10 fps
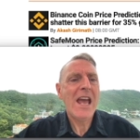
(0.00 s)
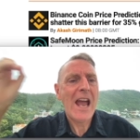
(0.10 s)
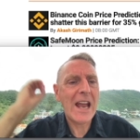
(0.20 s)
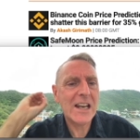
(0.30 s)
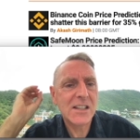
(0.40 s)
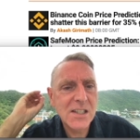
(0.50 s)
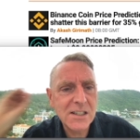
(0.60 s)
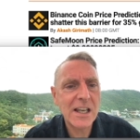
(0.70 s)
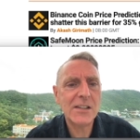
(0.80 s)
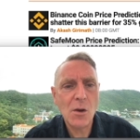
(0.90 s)
and a
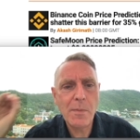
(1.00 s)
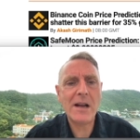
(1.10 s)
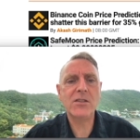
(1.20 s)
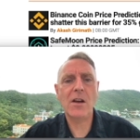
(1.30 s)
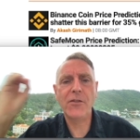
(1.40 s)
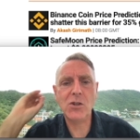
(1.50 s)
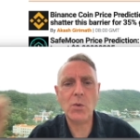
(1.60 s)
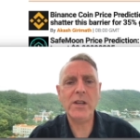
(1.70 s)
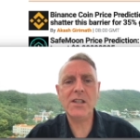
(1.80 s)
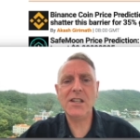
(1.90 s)
successful bounce off the
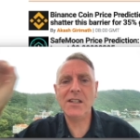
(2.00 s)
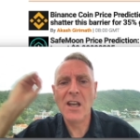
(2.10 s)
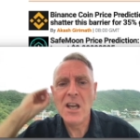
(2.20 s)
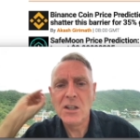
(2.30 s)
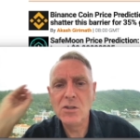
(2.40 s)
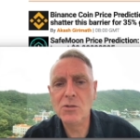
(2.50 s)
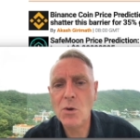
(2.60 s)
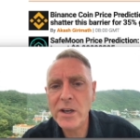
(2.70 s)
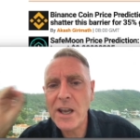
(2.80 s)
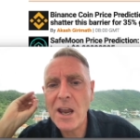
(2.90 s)
26 to
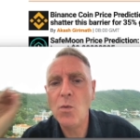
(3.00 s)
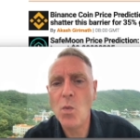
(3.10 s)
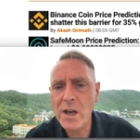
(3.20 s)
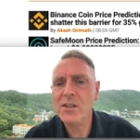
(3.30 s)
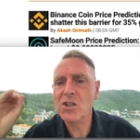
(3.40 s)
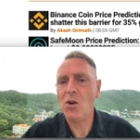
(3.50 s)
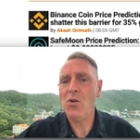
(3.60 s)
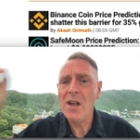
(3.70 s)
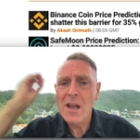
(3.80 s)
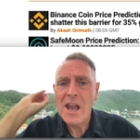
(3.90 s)
28.1 zone,
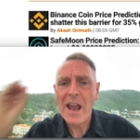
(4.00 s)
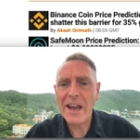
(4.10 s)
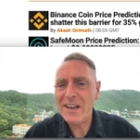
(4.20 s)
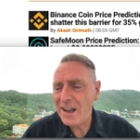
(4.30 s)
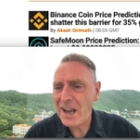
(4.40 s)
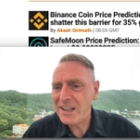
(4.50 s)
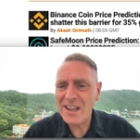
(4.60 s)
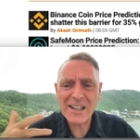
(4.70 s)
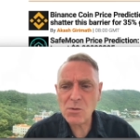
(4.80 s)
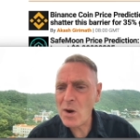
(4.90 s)
and
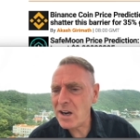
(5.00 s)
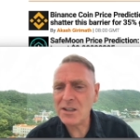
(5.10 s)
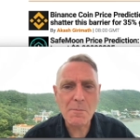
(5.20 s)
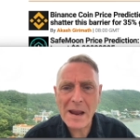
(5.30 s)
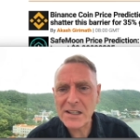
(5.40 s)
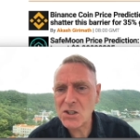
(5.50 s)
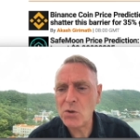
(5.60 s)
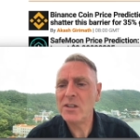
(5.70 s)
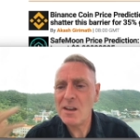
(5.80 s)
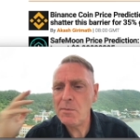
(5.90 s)
that's where our demand zone
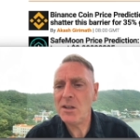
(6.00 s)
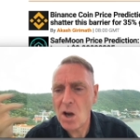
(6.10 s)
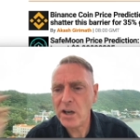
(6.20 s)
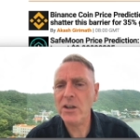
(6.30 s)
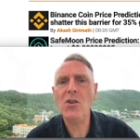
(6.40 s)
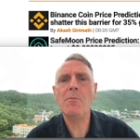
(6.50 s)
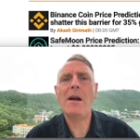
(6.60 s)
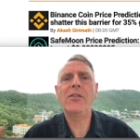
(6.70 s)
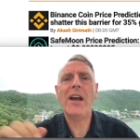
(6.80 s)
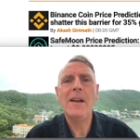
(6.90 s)
is. I've been talking to you
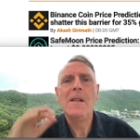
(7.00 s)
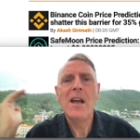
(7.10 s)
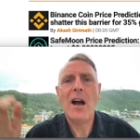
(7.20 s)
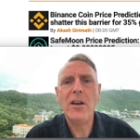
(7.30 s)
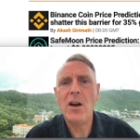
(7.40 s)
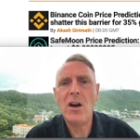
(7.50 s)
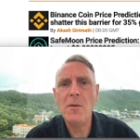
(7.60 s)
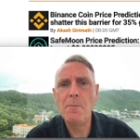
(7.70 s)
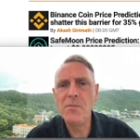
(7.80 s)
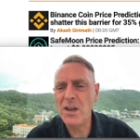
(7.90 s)
about that on
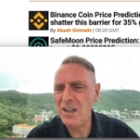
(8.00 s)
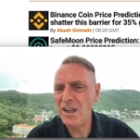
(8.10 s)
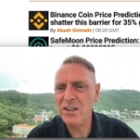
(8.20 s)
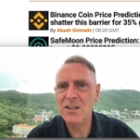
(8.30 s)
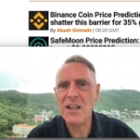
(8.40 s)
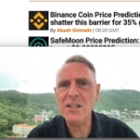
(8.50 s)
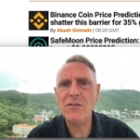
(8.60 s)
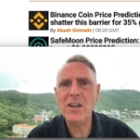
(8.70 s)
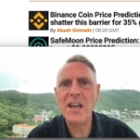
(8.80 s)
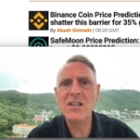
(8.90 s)
tons of
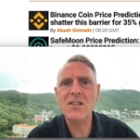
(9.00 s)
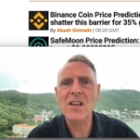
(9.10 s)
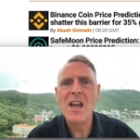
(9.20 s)
occasions.